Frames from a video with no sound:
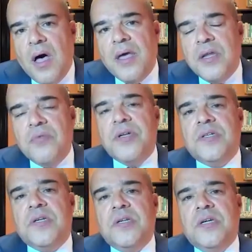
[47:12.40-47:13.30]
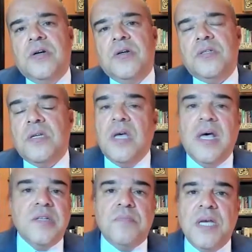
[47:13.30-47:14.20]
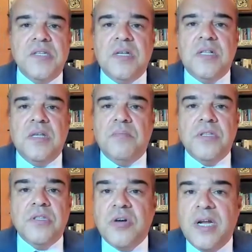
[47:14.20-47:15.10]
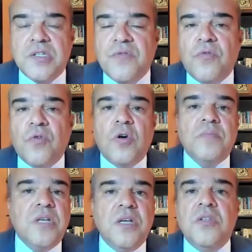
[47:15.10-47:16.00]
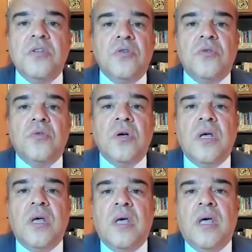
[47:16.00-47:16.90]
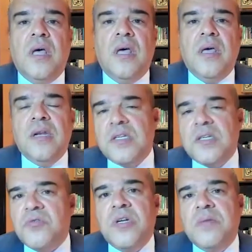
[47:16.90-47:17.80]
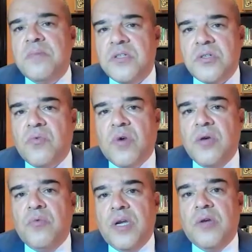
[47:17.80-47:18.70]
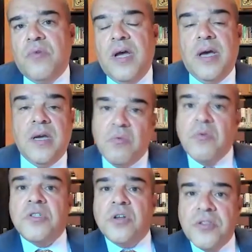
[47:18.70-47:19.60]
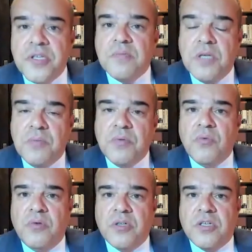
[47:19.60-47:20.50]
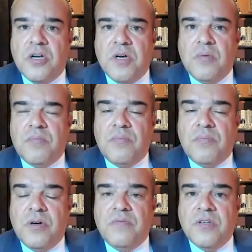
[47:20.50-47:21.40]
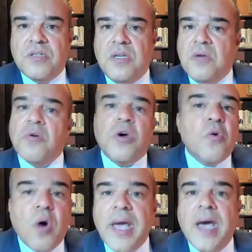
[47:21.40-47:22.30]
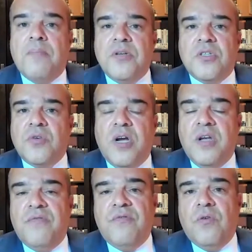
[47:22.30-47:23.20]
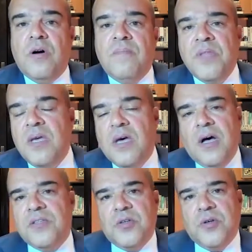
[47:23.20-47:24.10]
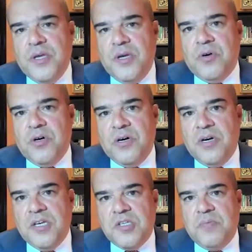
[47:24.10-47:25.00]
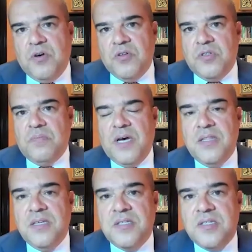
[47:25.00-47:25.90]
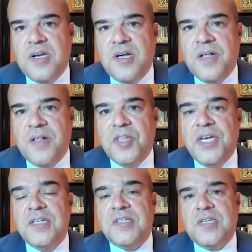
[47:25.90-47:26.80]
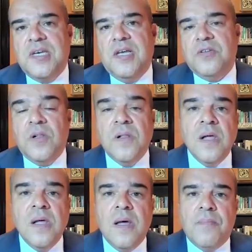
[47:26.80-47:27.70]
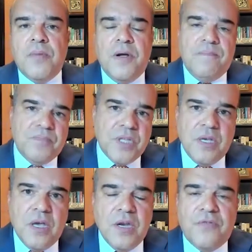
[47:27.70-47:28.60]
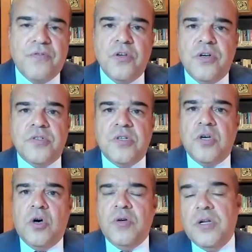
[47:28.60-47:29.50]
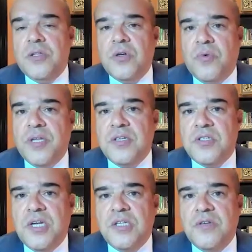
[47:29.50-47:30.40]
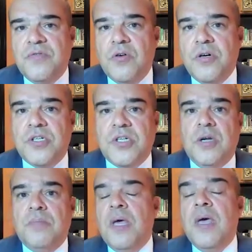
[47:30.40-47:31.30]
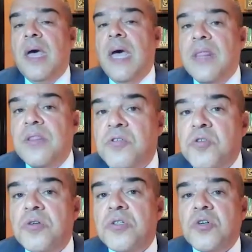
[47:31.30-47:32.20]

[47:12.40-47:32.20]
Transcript: in recent years, it has basically been transformed into an extremist right-wing rag, which all these people we were talking about previously were quite happy to write for until they were exposed by this latest scandal. But a few years ago, it underwent a change of ownership, and the Jewish